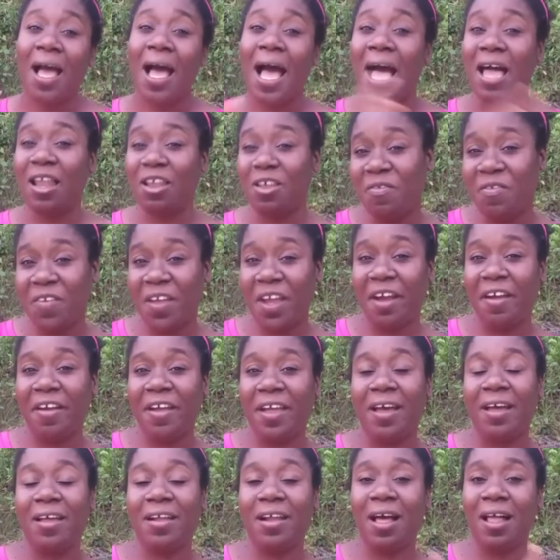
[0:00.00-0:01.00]
aloe
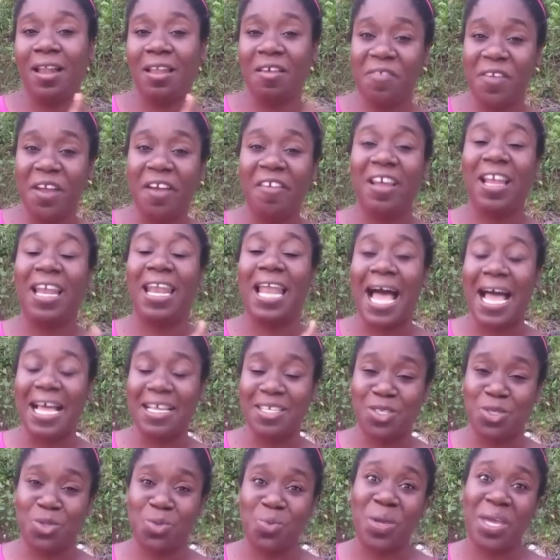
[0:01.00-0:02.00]
vera
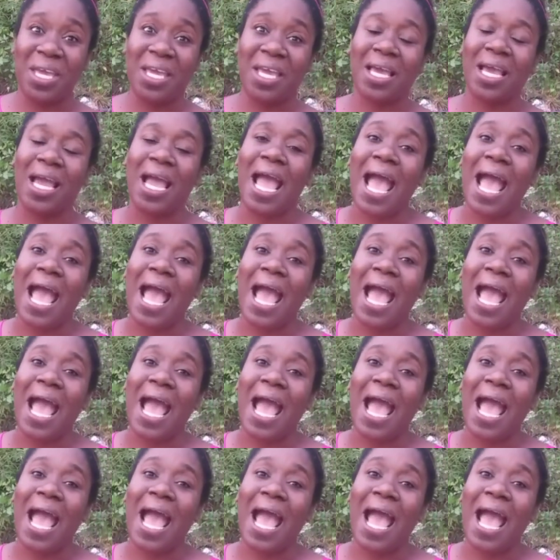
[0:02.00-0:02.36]
last week,